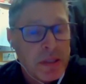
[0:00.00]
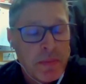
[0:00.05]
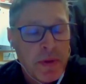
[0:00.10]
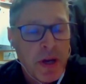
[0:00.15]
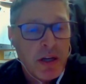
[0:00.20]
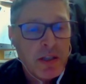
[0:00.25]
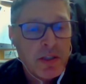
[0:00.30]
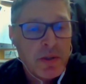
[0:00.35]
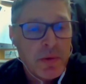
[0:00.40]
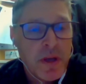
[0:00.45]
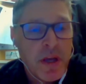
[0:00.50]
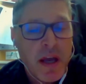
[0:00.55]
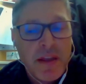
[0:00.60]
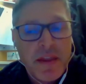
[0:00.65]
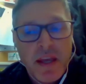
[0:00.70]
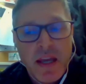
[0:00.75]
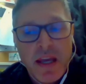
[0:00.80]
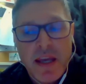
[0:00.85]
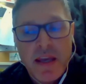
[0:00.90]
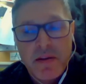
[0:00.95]
to be honest with you, I
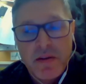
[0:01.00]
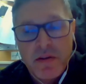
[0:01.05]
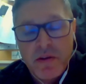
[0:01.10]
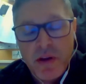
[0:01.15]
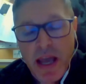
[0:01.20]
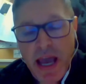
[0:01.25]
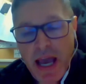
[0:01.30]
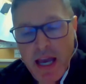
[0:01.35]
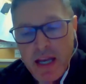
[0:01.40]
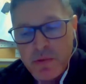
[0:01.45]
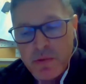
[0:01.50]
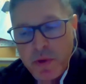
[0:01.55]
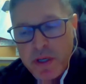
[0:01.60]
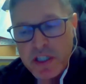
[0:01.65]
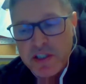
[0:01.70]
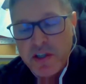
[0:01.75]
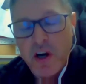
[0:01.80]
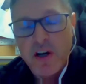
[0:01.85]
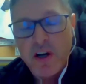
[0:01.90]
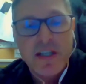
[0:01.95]
think as we
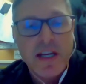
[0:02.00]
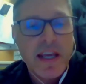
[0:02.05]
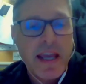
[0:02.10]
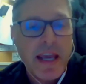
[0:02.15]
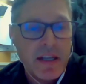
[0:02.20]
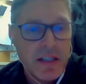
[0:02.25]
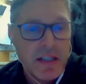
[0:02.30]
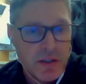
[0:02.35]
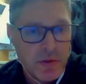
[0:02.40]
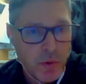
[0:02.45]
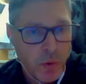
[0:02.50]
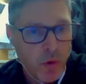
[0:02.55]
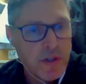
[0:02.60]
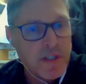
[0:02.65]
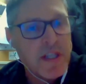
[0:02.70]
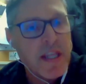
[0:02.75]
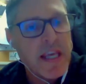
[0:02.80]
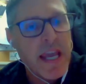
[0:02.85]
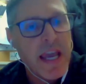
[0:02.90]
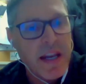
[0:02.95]
start to get
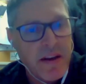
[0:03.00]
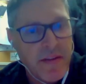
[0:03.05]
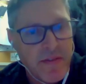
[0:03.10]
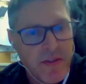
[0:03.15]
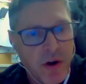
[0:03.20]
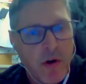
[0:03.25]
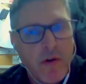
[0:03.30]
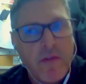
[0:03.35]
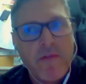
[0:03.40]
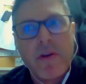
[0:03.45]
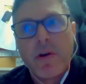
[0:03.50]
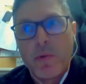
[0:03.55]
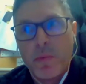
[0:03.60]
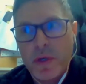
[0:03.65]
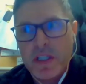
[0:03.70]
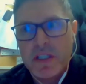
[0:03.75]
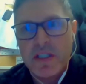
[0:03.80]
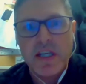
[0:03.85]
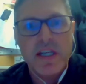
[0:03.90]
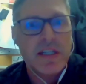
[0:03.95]
towards the end of COVID, or
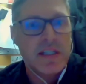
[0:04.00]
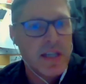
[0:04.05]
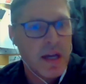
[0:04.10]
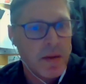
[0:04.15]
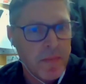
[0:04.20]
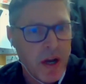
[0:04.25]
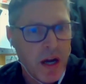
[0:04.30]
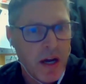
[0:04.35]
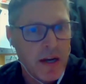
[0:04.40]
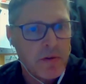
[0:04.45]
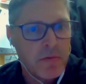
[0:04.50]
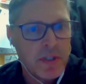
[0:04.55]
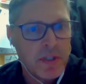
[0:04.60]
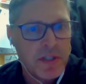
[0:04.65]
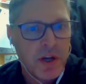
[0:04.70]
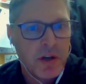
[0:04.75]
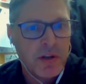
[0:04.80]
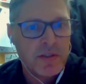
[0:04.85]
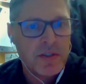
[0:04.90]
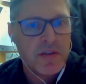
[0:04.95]
we see some kind of
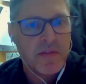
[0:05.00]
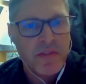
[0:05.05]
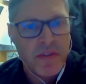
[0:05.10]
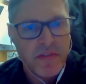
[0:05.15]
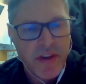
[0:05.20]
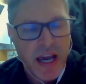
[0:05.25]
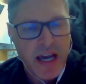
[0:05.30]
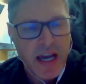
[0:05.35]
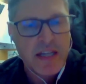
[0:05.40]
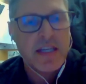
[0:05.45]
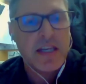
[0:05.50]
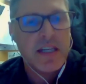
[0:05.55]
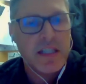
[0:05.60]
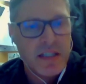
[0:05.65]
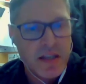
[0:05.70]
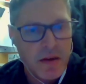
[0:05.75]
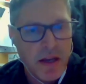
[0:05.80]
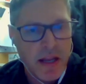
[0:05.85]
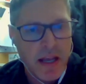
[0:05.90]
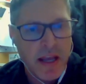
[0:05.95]
results of the
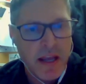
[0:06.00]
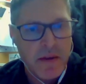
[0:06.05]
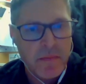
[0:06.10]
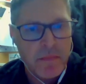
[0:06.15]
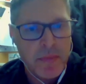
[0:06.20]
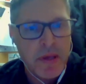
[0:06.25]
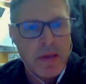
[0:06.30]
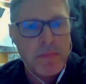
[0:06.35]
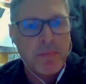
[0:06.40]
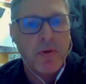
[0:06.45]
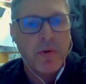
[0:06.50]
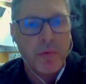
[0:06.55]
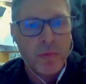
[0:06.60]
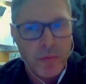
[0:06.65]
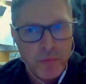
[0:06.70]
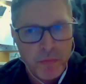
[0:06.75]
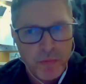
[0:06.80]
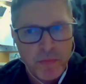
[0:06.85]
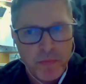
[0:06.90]
vaccines and people